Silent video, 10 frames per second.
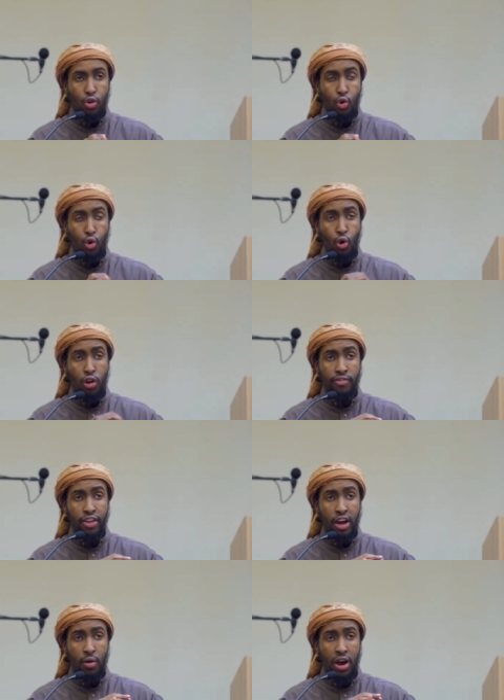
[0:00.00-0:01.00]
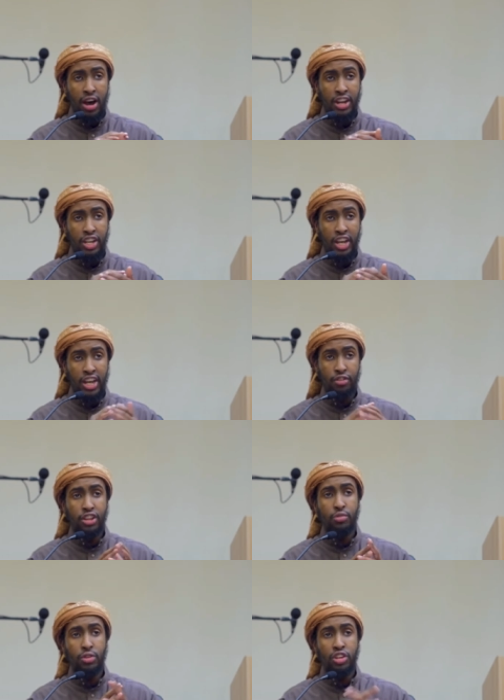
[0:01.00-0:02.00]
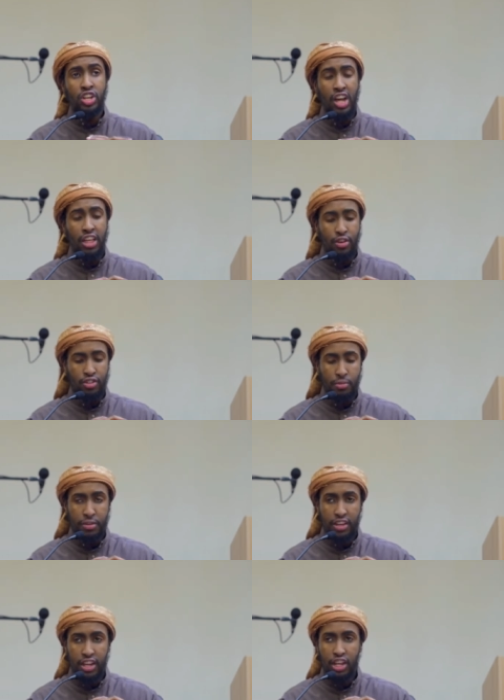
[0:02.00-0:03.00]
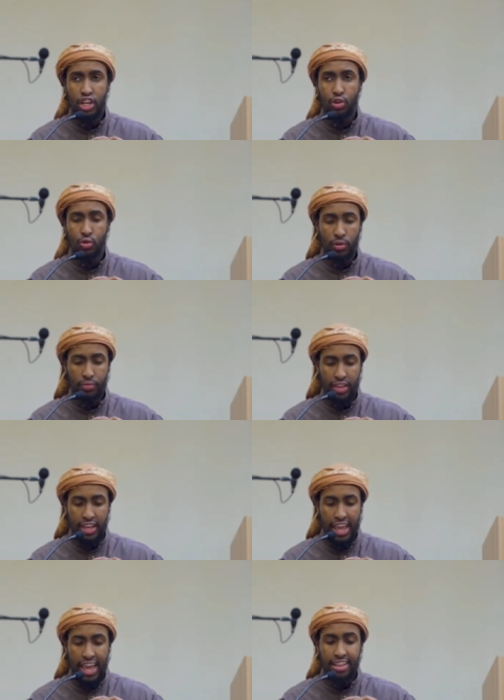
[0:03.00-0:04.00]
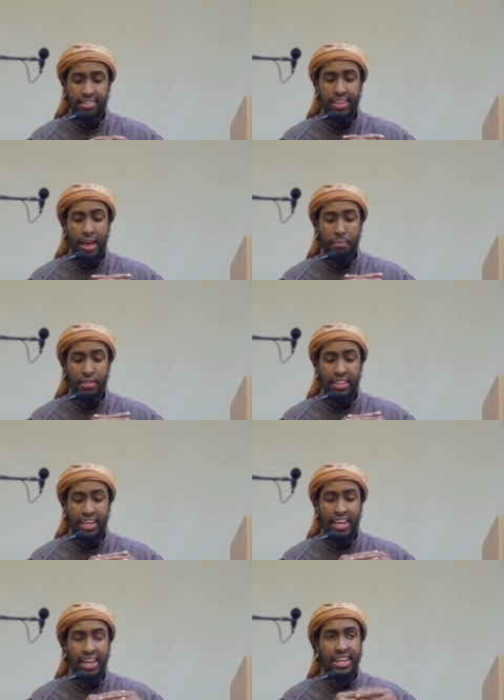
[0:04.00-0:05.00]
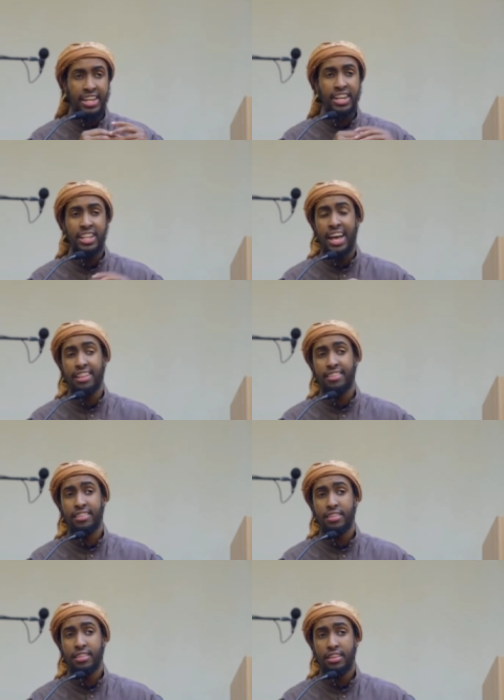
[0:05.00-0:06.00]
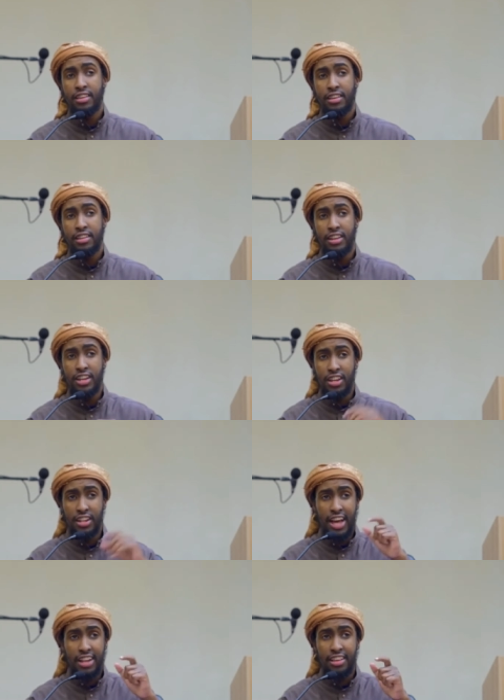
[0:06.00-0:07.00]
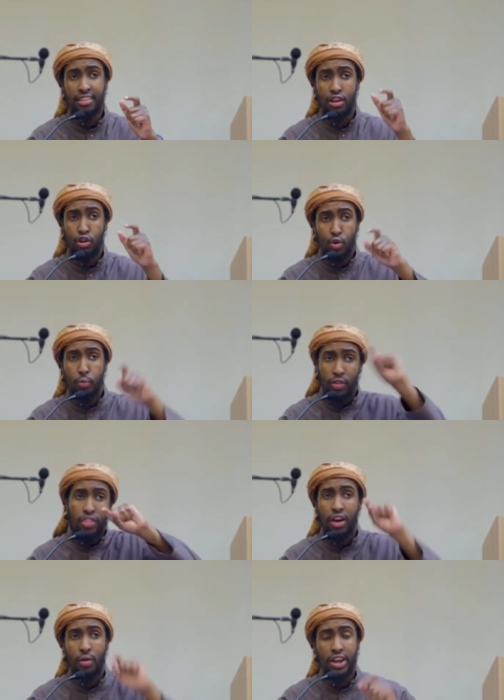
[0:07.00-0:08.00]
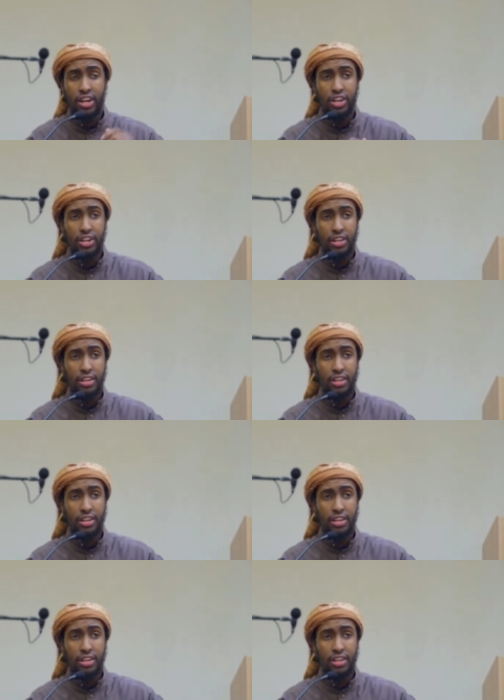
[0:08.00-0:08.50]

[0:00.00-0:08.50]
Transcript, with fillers: all of the Khawarij agreed with each other on this particular issue except the Najadat. The Najadat is a group within the Khawarij.